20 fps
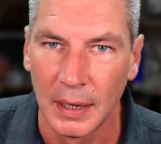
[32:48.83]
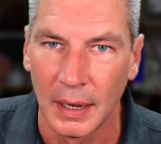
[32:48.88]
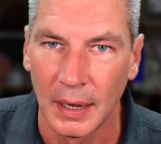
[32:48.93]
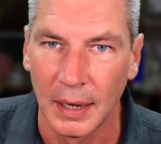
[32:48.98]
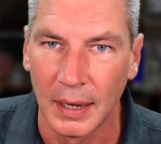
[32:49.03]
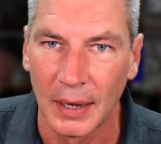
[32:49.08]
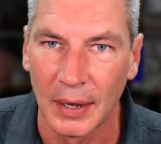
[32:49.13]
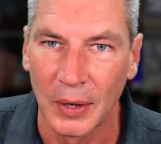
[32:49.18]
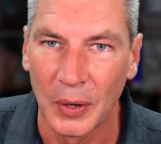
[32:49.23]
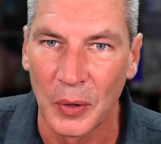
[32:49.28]

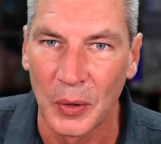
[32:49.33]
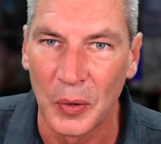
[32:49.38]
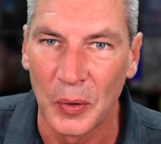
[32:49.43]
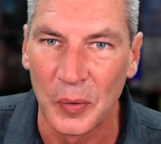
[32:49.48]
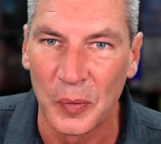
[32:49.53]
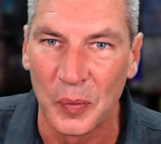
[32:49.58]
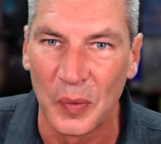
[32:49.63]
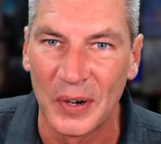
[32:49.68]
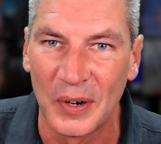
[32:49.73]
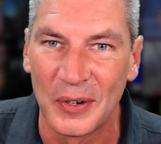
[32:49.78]

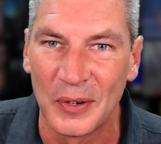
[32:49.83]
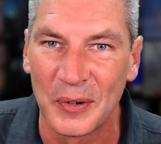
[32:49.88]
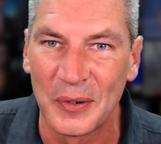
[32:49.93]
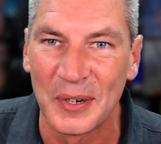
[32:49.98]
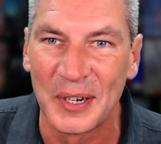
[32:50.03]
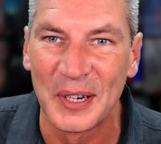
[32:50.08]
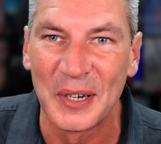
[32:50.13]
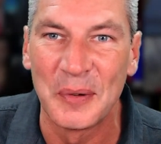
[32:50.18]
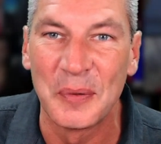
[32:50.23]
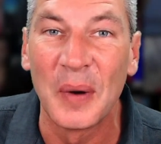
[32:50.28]

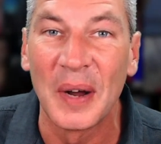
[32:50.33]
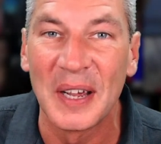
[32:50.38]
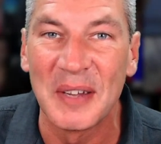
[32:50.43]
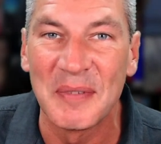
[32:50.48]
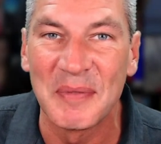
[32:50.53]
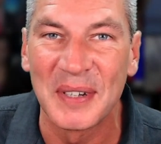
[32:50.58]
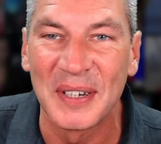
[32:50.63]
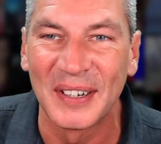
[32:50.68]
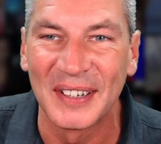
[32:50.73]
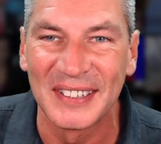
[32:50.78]

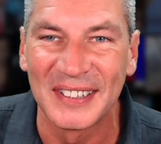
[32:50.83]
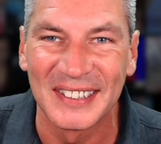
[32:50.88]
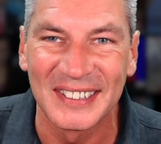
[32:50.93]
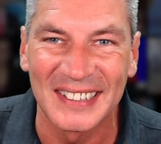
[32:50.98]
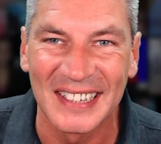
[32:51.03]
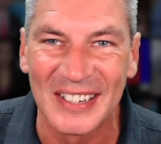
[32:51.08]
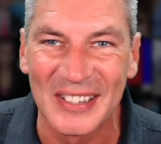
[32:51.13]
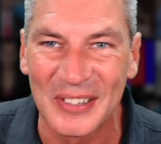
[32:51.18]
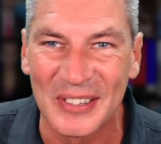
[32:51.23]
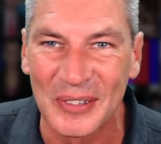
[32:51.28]
behind
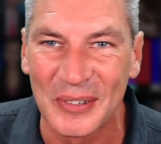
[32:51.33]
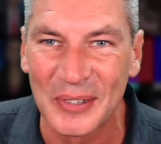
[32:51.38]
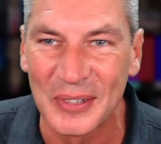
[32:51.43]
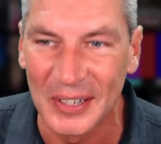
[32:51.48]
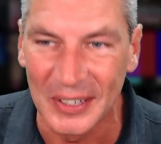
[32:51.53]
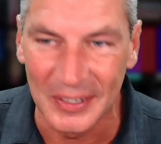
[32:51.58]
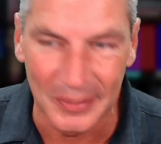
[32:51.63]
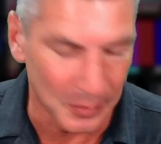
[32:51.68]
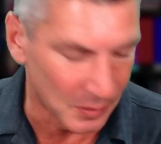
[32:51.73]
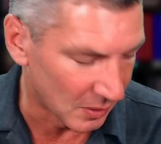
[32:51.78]
schedule
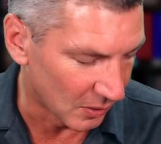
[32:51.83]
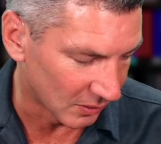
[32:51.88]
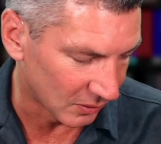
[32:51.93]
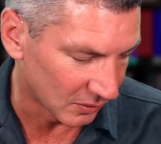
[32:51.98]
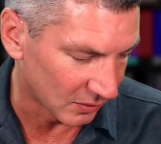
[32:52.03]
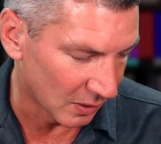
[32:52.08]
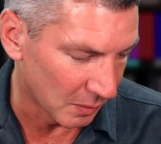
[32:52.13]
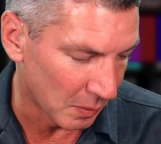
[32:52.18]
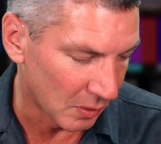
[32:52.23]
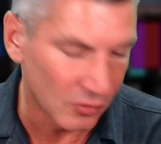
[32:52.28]
because we've got
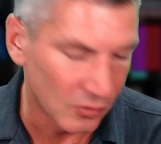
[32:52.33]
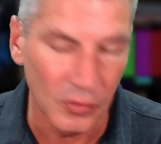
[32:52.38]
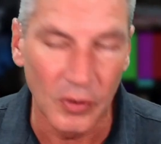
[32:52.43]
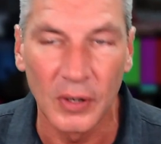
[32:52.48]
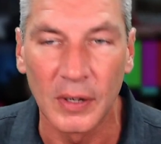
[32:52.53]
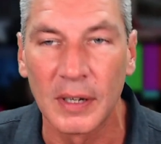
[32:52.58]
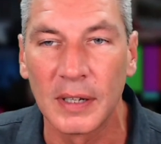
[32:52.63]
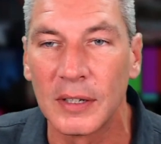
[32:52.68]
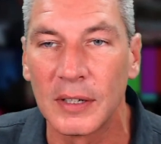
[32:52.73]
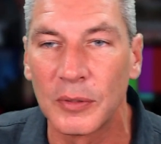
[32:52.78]
so much
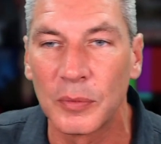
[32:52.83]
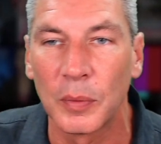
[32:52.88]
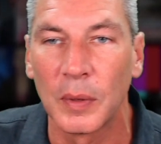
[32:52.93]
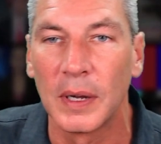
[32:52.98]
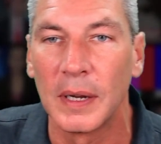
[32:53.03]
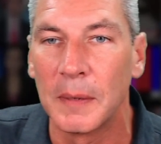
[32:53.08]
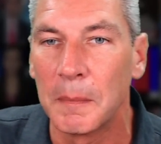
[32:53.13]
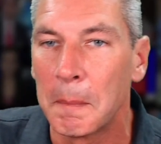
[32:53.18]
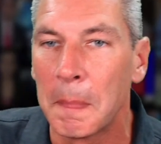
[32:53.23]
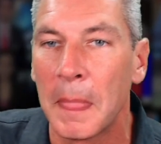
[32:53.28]
rocking this
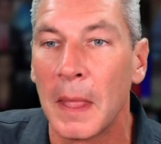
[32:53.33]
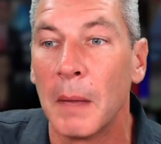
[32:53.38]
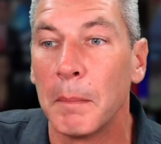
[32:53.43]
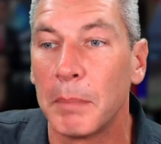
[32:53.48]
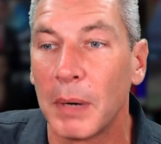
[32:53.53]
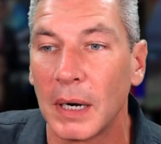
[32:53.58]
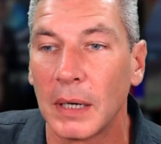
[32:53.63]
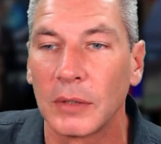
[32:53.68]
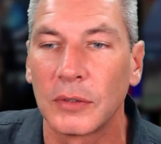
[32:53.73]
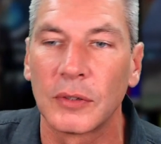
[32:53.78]
week.
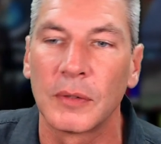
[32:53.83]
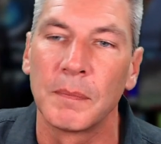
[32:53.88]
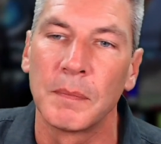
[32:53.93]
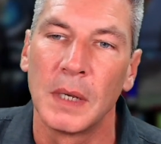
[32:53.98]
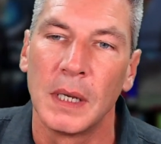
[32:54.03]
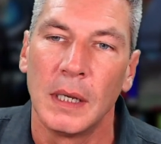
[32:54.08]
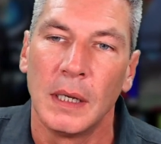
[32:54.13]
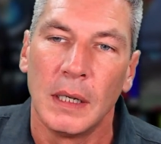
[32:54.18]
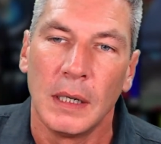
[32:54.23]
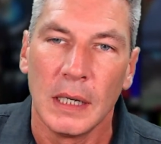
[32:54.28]
But
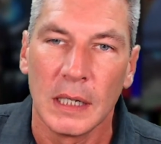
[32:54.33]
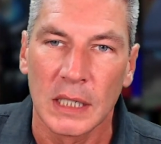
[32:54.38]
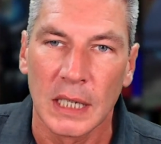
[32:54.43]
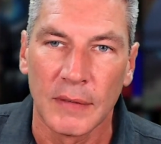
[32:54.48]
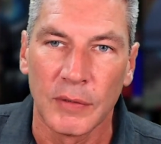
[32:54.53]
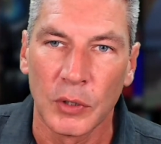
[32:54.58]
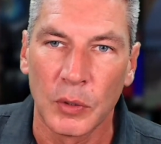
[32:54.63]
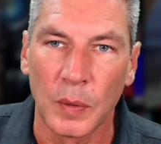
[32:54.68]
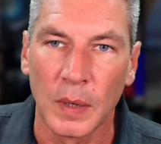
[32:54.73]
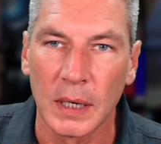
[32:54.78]
let's have
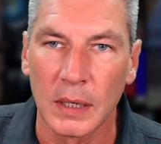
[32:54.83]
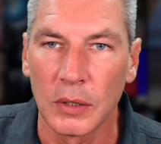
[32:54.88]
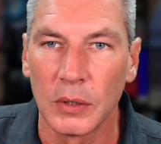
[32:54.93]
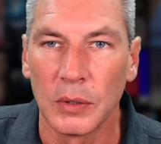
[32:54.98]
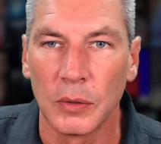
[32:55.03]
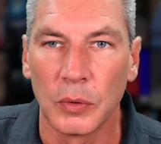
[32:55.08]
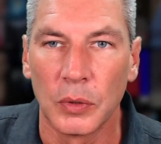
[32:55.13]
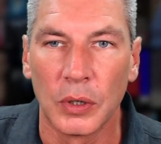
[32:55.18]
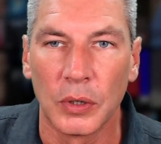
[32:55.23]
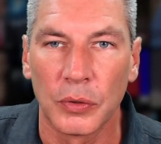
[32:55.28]
a quick
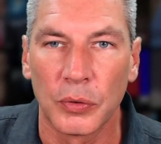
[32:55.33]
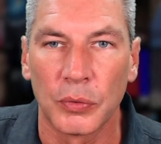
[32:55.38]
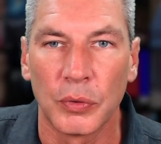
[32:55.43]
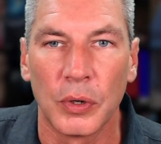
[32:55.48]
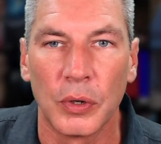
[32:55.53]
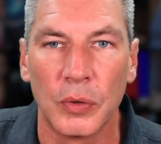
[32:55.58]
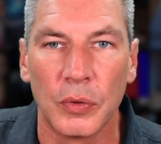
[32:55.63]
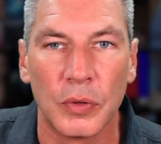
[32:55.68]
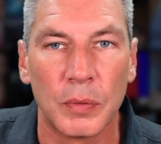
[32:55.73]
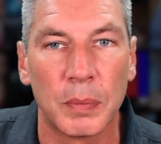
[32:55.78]
look
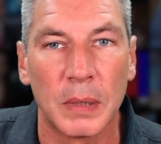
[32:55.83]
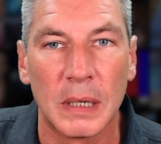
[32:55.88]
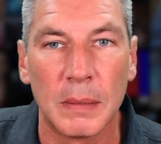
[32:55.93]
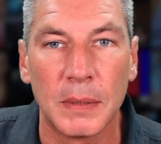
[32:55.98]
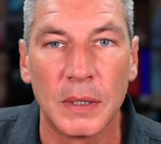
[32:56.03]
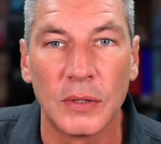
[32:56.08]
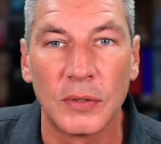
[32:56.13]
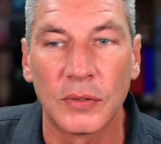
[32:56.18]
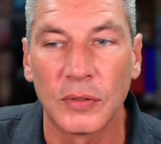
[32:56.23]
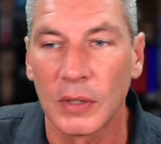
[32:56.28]
through the
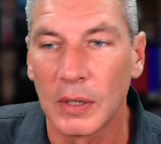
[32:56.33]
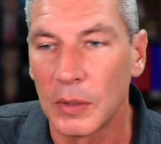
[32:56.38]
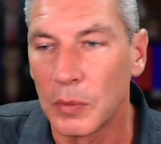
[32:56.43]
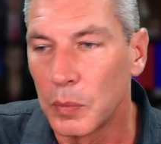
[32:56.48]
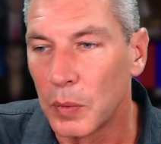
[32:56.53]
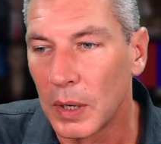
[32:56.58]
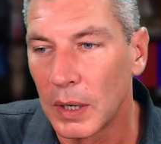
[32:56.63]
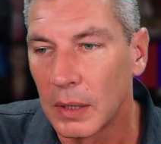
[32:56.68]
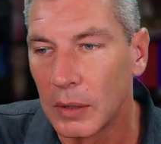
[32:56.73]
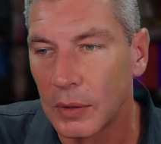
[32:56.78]
BBC
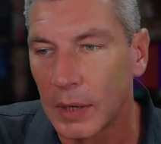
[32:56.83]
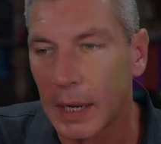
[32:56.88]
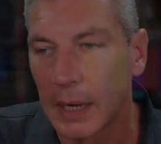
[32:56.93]
World